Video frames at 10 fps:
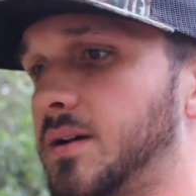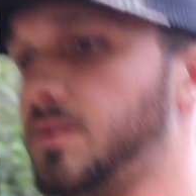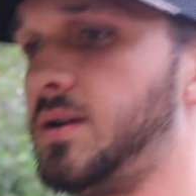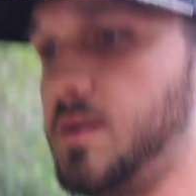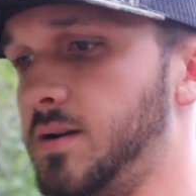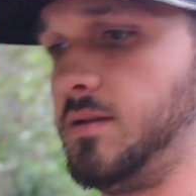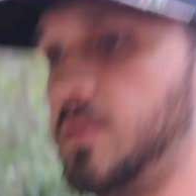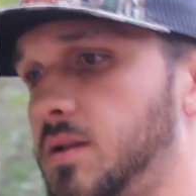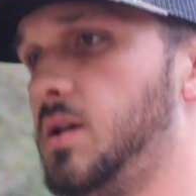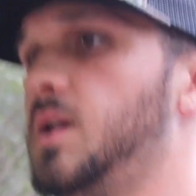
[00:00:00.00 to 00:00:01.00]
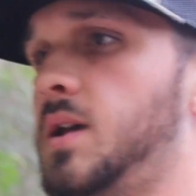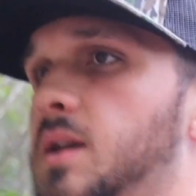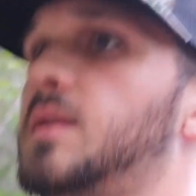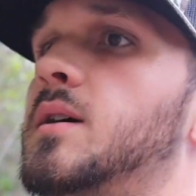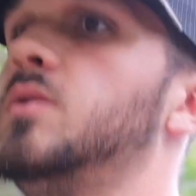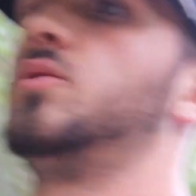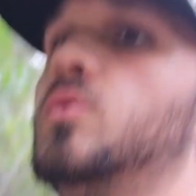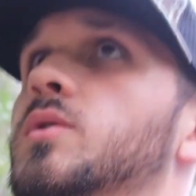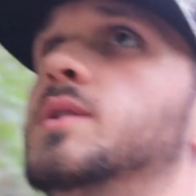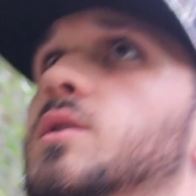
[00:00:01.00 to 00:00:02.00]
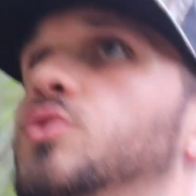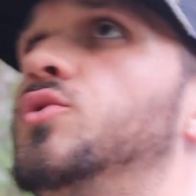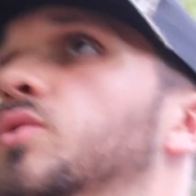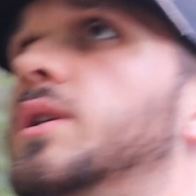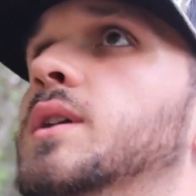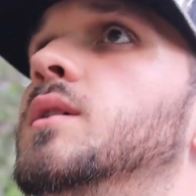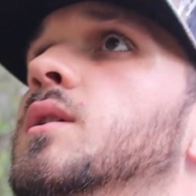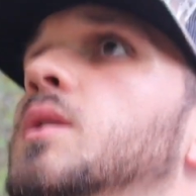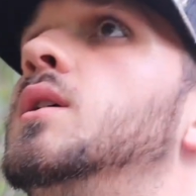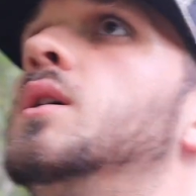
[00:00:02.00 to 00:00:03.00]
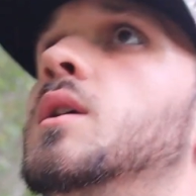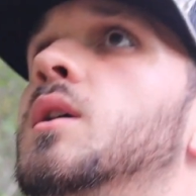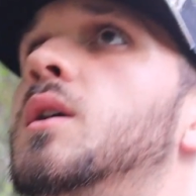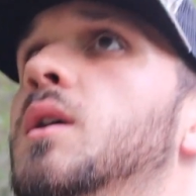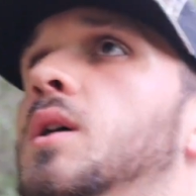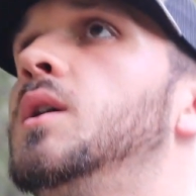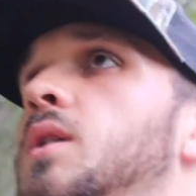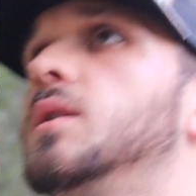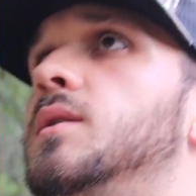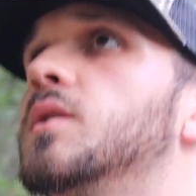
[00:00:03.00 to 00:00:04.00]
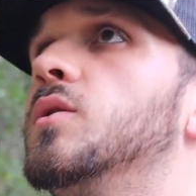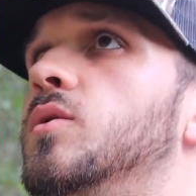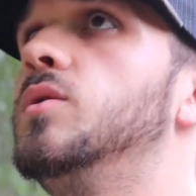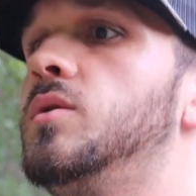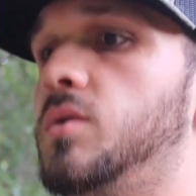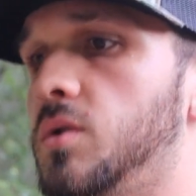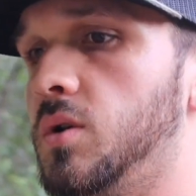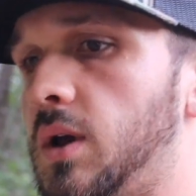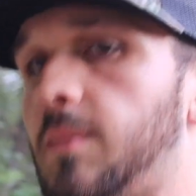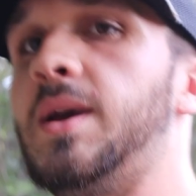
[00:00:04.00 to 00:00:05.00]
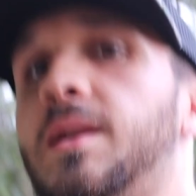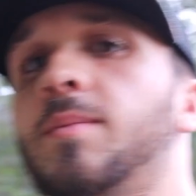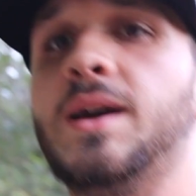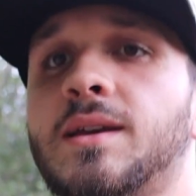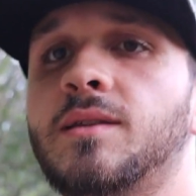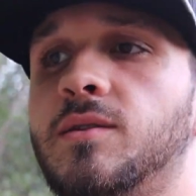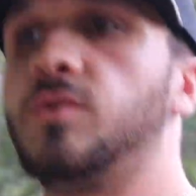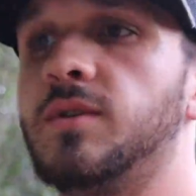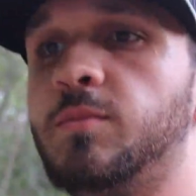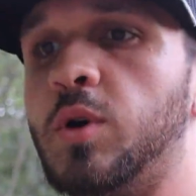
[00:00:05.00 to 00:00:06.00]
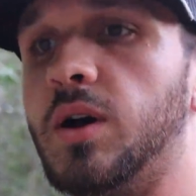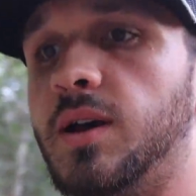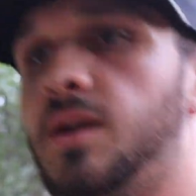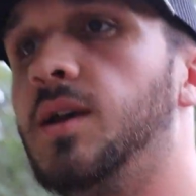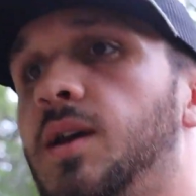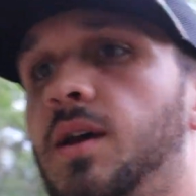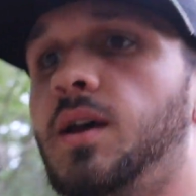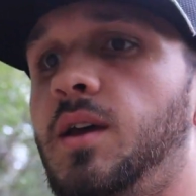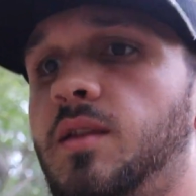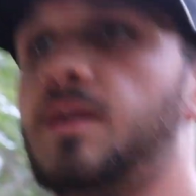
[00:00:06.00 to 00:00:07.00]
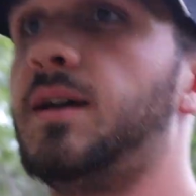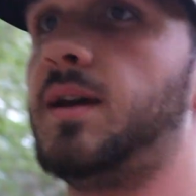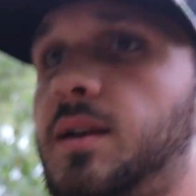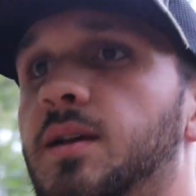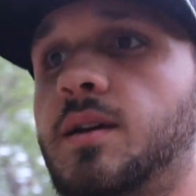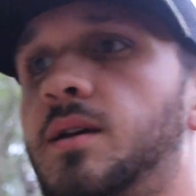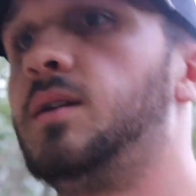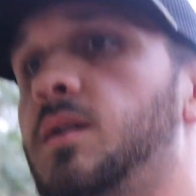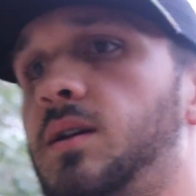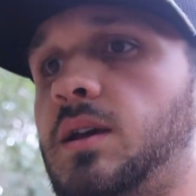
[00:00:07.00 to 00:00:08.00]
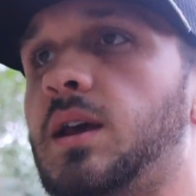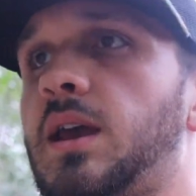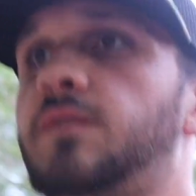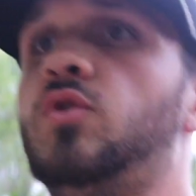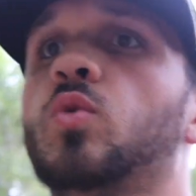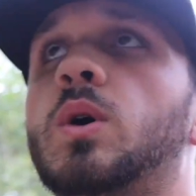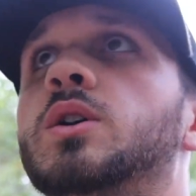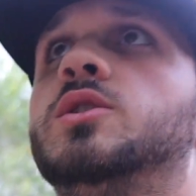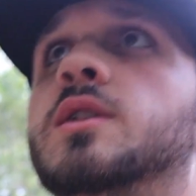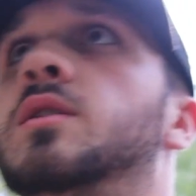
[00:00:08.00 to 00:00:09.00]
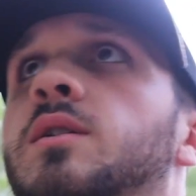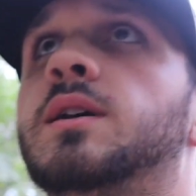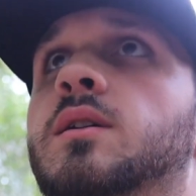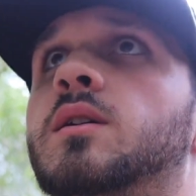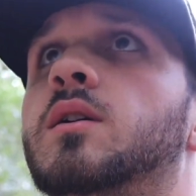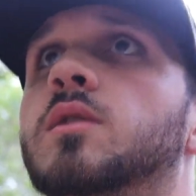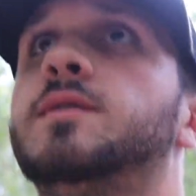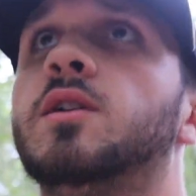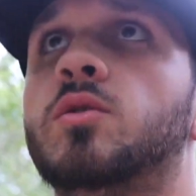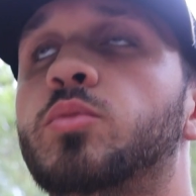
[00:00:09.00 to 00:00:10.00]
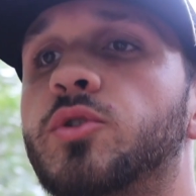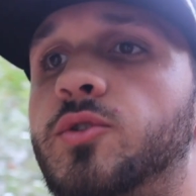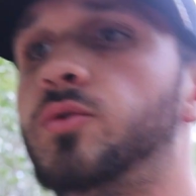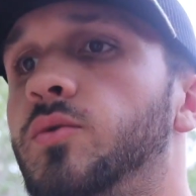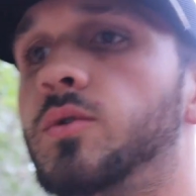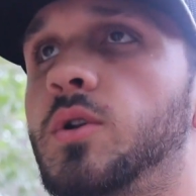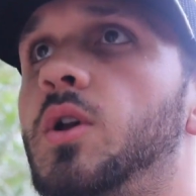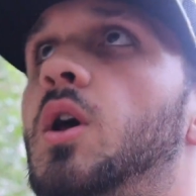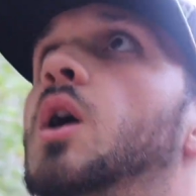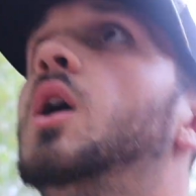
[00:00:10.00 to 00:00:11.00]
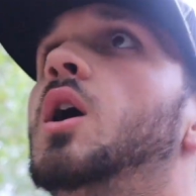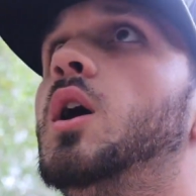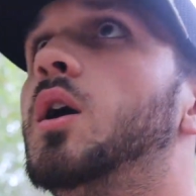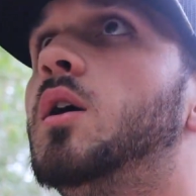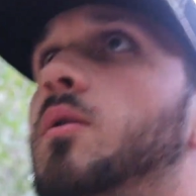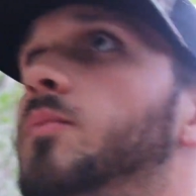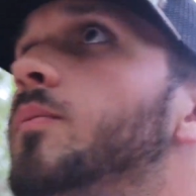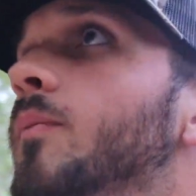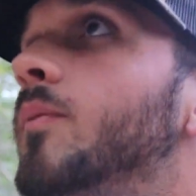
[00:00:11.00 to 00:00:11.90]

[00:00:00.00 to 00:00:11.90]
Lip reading: out here and in the outdoors and enjoying it. So I'm headed back into a spot that, if you watch Southern Pursuit, you